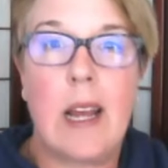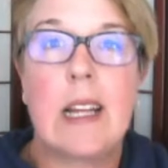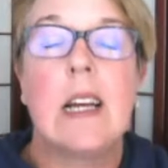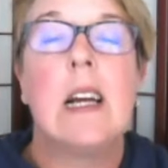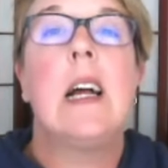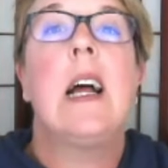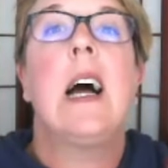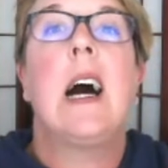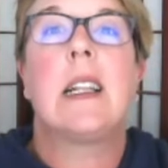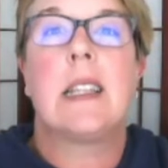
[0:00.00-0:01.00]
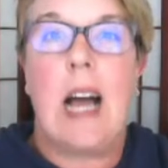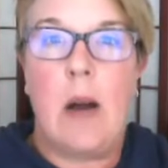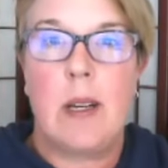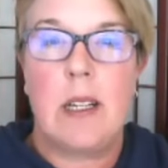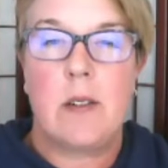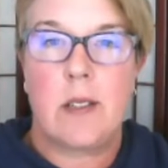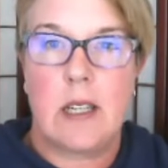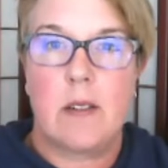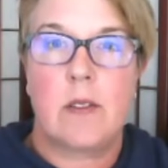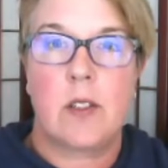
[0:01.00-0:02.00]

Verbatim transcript: right? Allowing yourself